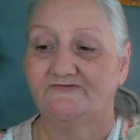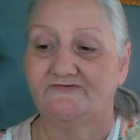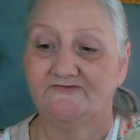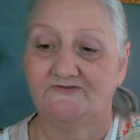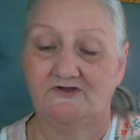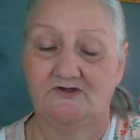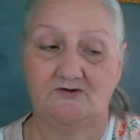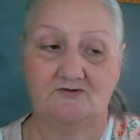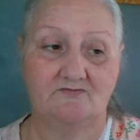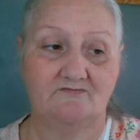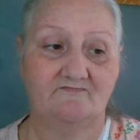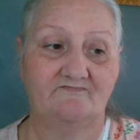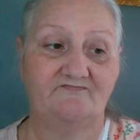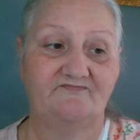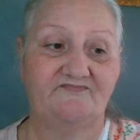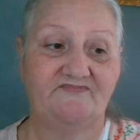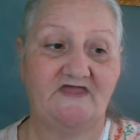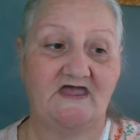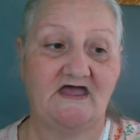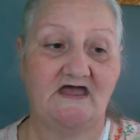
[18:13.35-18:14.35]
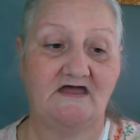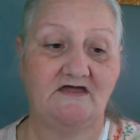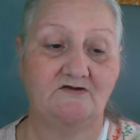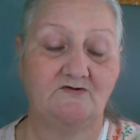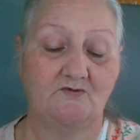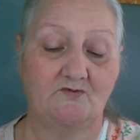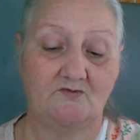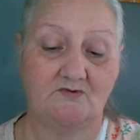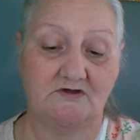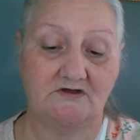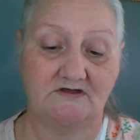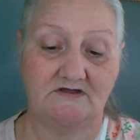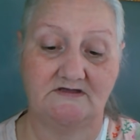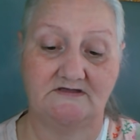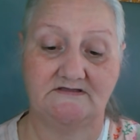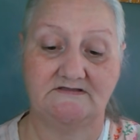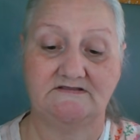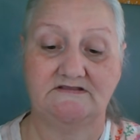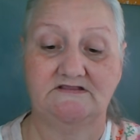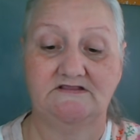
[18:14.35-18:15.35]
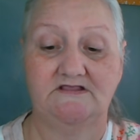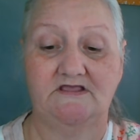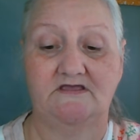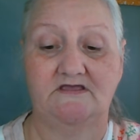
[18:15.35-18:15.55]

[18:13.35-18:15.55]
So that was